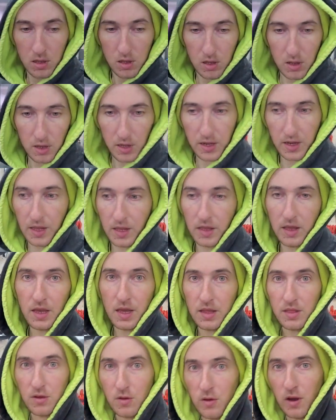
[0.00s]
Alright, now that I
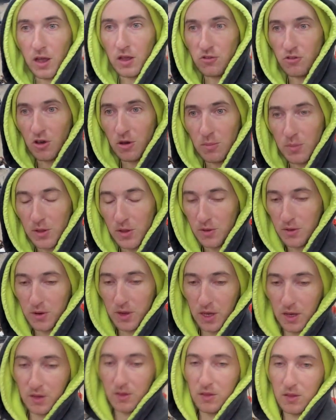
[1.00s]
got the garage all blown
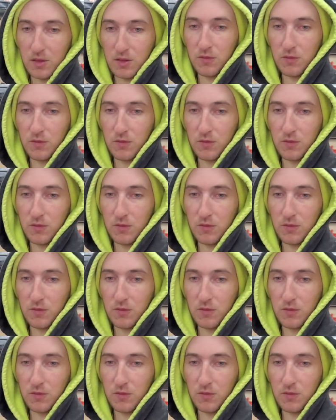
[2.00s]
out,